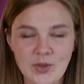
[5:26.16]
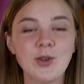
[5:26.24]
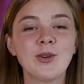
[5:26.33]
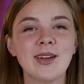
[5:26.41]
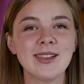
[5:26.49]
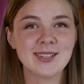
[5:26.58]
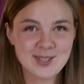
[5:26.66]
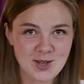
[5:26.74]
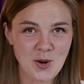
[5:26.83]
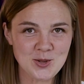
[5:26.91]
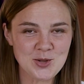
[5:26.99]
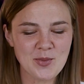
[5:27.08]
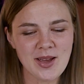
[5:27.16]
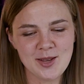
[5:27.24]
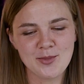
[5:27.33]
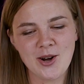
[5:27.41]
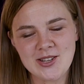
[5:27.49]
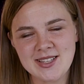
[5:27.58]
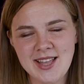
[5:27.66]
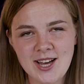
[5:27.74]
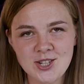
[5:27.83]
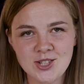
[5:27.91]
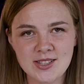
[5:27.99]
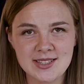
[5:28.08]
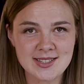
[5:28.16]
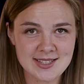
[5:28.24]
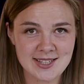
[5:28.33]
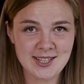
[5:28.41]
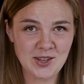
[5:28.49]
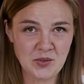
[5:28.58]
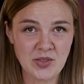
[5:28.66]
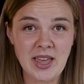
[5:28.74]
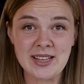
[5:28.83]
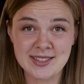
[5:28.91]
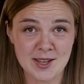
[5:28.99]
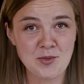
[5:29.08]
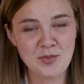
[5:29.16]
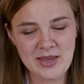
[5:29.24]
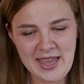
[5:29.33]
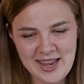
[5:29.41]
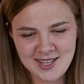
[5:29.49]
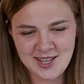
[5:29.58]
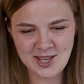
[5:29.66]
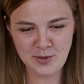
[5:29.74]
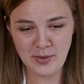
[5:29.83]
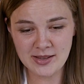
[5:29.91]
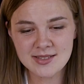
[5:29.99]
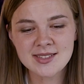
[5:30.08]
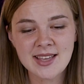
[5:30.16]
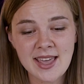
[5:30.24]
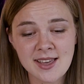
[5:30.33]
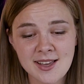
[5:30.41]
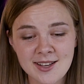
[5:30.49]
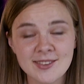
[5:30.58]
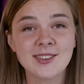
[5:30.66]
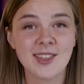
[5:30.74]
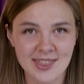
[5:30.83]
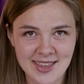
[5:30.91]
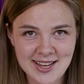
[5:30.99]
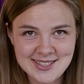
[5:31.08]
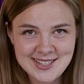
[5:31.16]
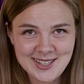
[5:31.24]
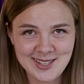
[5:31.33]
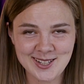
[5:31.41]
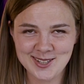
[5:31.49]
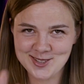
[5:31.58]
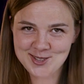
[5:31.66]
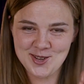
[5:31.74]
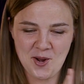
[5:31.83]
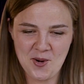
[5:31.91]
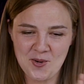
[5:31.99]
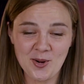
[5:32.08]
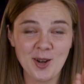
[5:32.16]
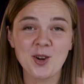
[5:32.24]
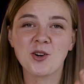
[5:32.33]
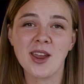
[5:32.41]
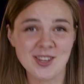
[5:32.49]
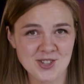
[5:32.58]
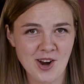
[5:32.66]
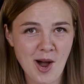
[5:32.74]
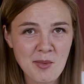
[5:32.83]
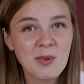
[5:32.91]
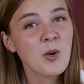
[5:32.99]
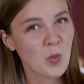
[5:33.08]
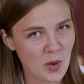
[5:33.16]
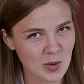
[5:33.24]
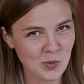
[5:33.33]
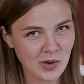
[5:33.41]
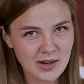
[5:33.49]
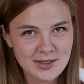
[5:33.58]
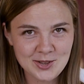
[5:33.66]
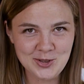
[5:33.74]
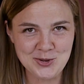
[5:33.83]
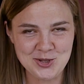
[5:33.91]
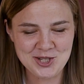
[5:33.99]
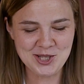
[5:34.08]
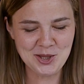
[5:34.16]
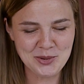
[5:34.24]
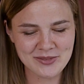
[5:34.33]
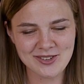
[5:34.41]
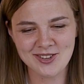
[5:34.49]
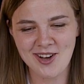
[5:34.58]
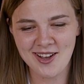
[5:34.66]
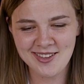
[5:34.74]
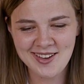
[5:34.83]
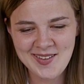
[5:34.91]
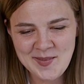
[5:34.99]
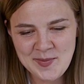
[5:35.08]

Okay, let's go to my inbox and actually see if they sent me any emails, and they did, so great job. 1-1, Gucci, Louis Vuitton.